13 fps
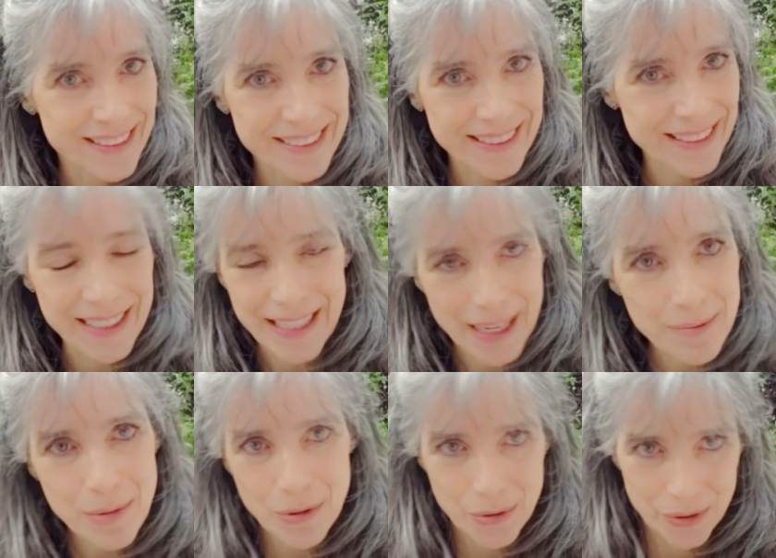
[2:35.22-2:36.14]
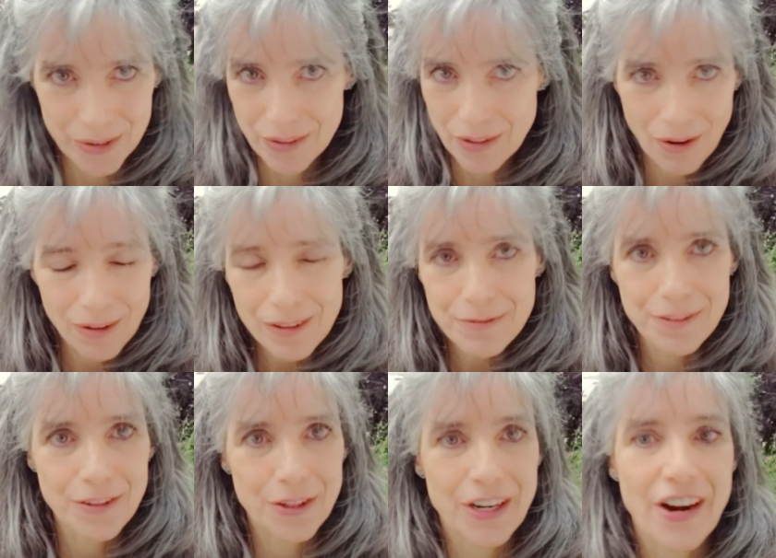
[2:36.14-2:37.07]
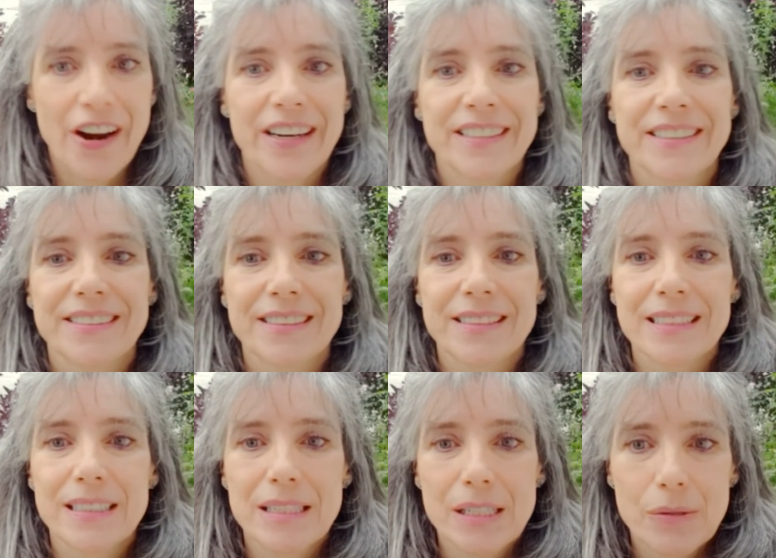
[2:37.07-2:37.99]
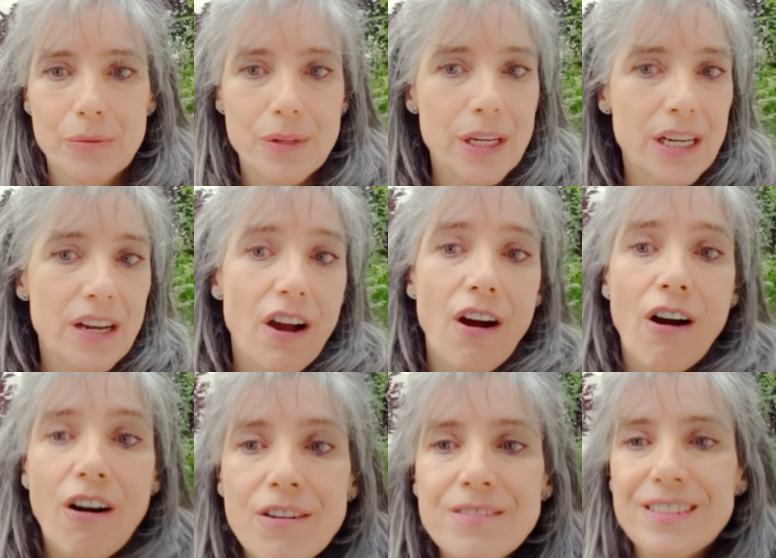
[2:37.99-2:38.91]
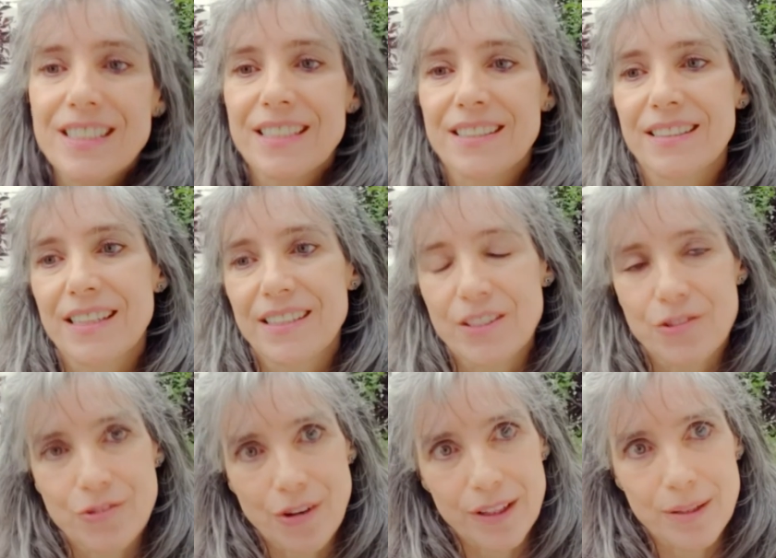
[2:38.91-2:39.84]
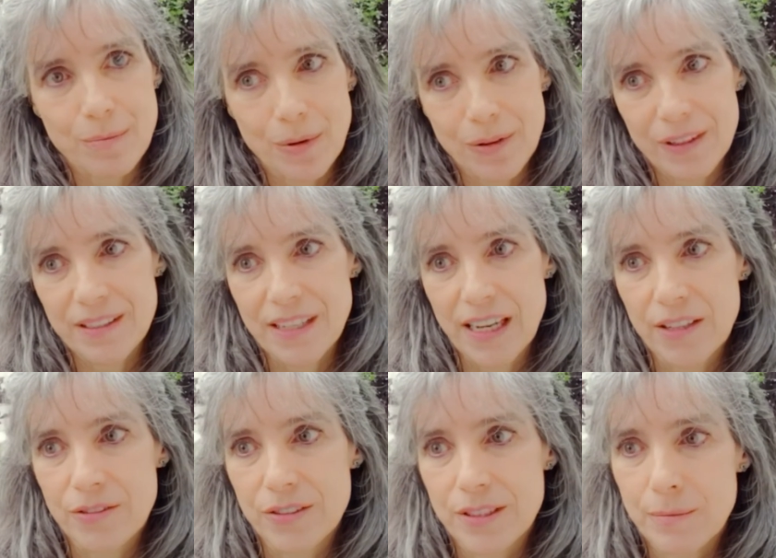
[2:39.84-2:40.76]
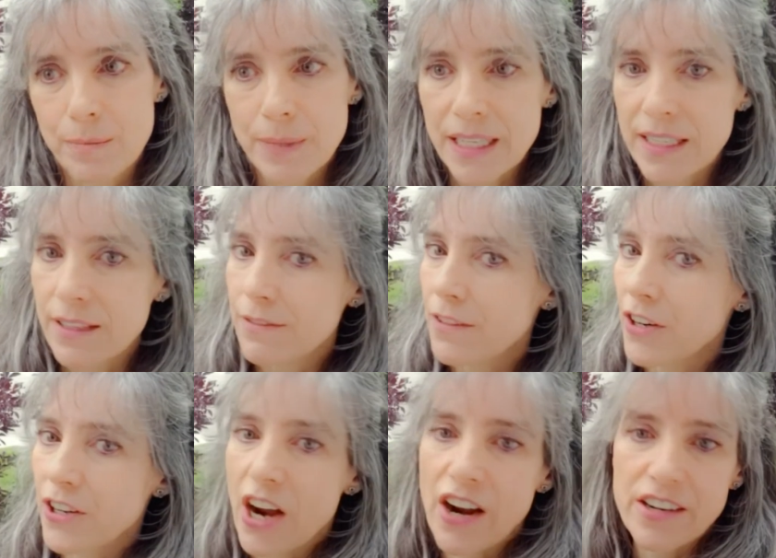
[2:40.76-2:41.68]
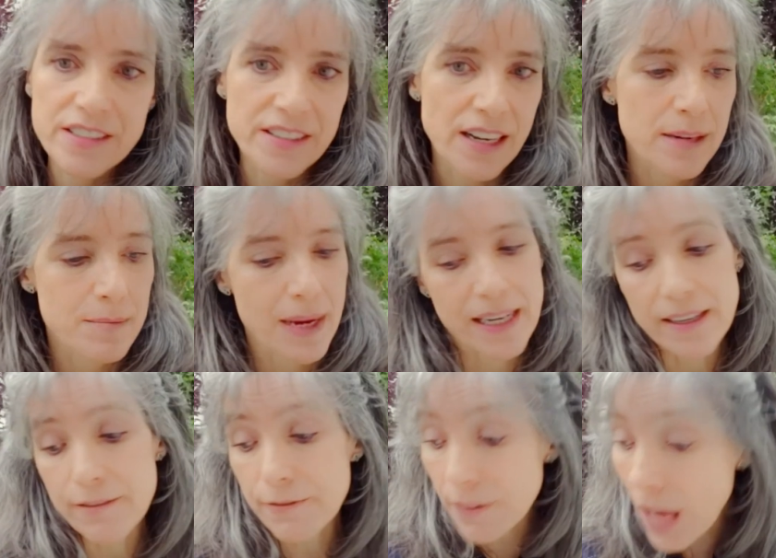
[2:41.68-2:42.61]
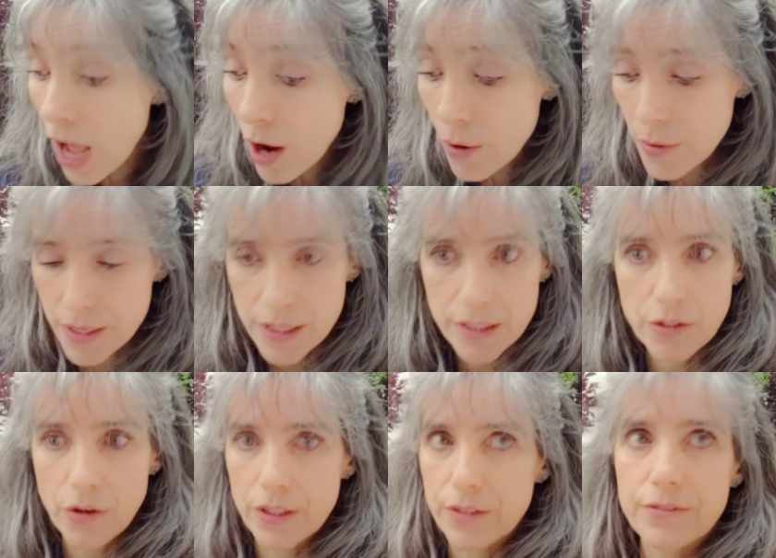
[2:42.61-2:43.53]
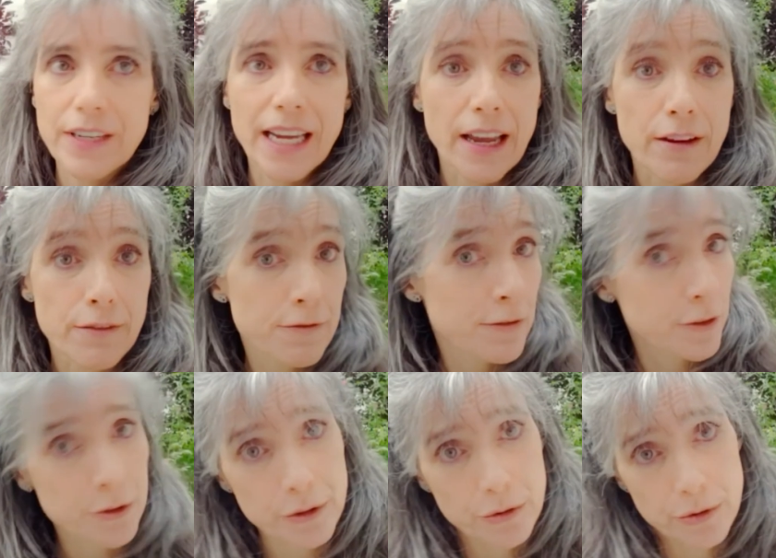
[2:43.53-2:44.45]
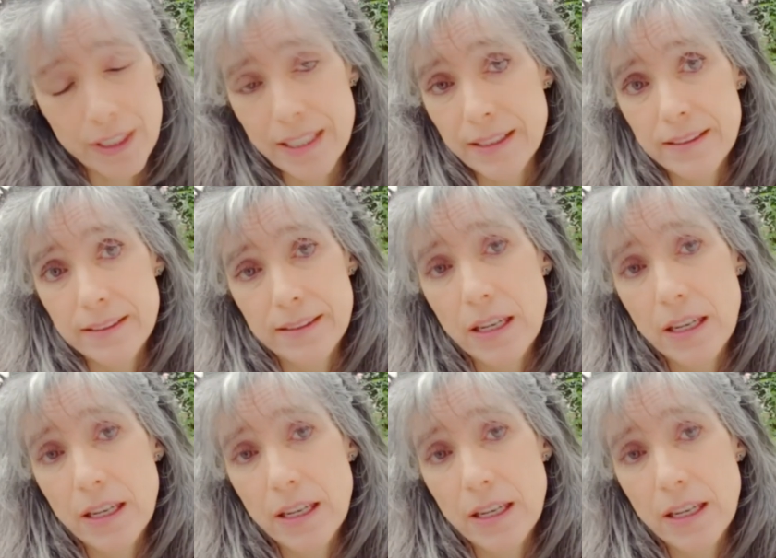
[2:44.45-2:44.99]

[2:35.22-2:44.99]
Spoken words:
in the neighborhood, all of our gardens. We all need and enjoy the pollinators, be if our gardens are mainly flowers or if we have fruit trees,